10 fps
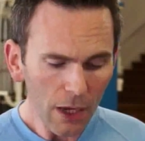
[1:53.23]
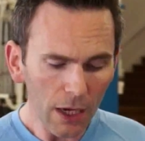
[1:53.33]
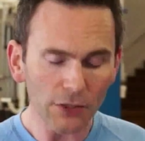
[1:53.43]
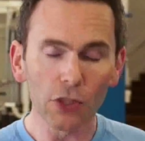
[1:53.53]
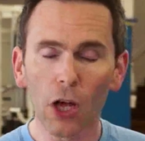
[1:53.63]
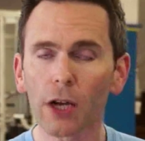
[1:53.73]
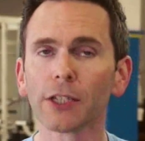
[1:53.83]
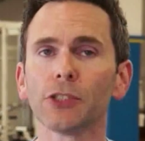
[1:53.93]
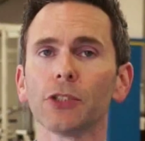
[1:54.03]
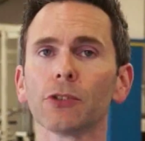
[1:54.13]
as long
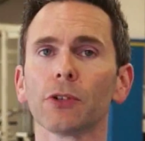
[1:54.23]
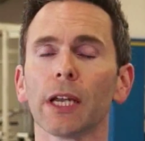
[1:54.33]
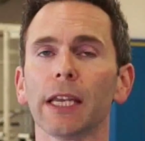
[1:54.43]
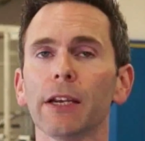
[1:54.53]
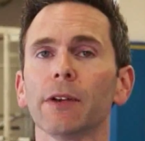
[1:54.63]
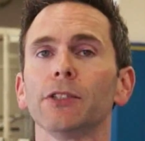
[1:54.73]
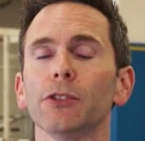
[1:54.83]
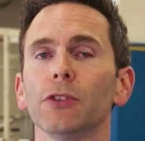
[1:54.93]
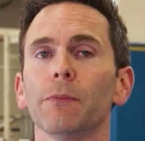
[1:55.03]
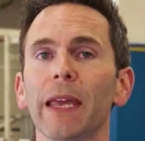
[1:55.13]
as you're adhering
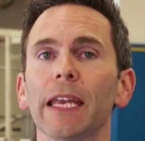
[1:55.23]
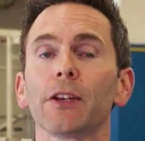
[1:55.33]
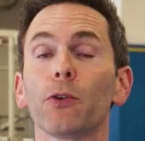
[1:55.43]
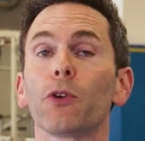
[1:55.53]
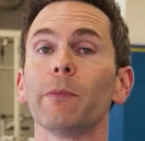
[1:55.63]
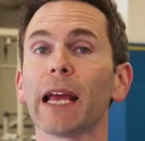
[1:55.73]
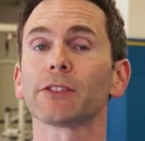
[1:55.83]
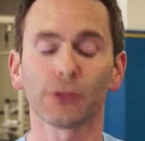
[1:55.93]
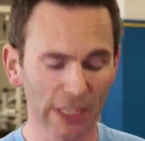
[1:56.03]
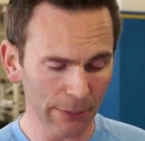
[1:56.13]
to the main core
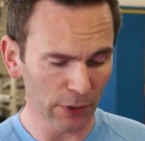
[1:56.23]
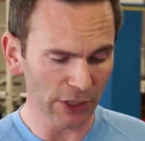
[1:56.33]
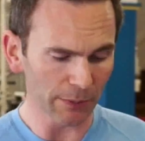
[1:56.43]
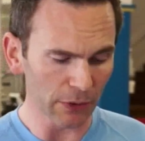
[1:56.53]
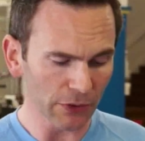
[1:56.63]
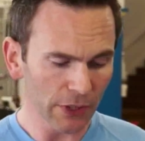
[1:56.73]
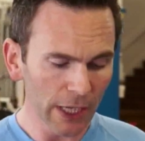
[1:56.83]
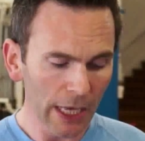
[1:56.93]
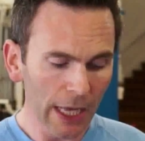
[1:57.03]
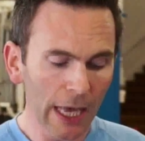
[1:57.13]
Max OT principles.
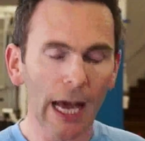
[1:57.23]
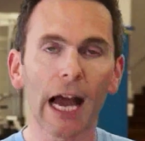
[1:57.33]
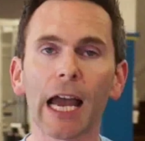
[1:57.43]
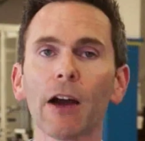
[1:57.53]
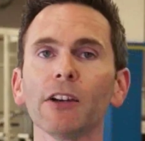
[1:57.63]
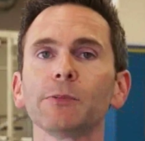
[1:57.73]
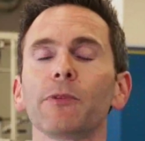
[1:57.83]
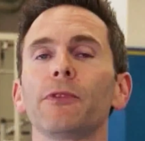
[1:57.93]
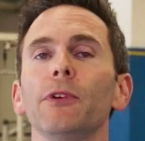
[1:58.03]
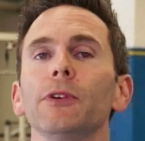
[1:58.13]
I always
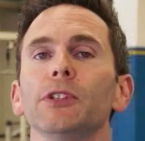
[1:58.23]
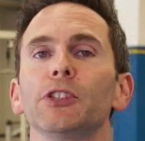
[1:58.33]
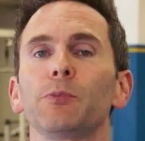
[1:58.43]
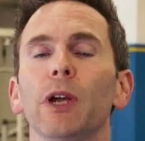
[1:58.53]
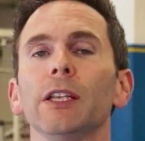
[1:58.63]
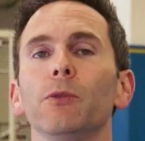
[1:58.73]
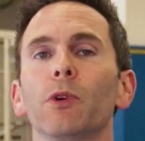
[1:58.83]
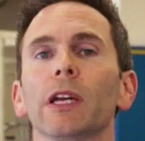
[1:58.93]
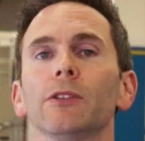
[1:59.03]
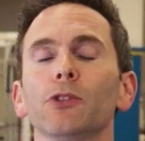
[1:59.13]
prefer to spread the
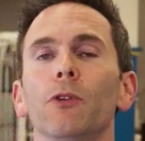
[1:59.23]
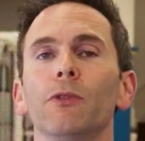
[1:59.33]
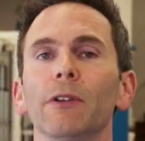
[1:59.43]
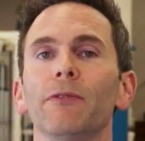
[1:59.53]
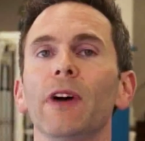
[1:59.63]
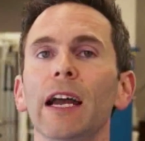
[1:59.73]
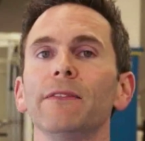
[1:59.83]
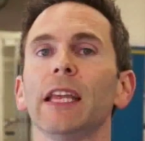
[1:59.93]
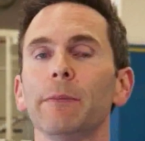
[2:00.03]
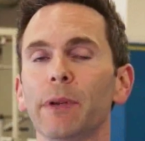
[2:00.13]
workouts over a
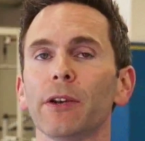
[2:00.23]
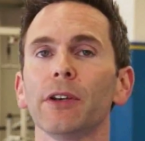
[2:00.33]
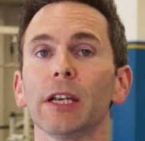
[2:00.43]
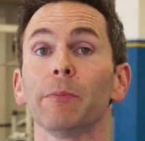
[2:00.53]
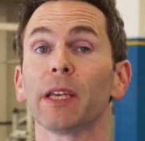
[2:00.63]
5-day period